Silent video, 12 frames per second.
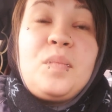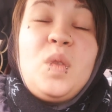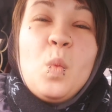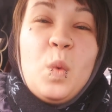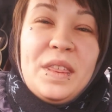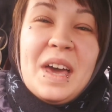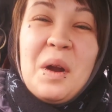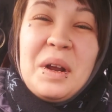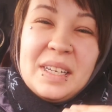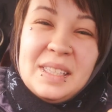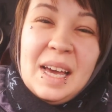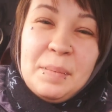without
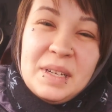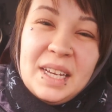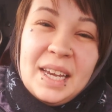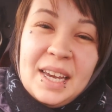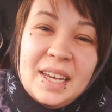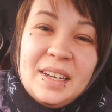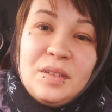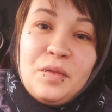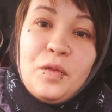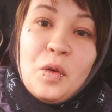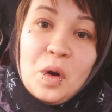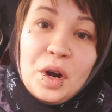accepting it
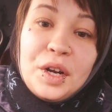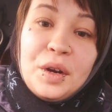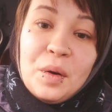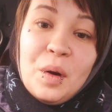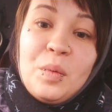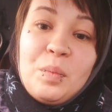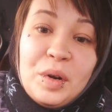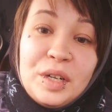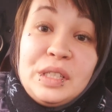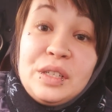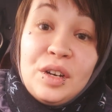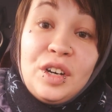for your own
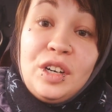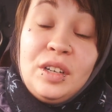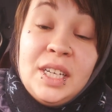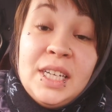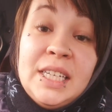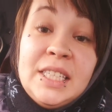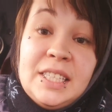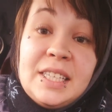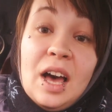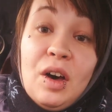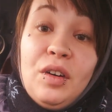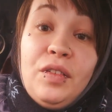personal
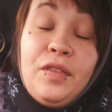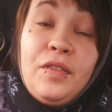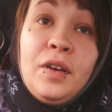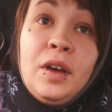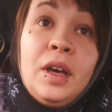self.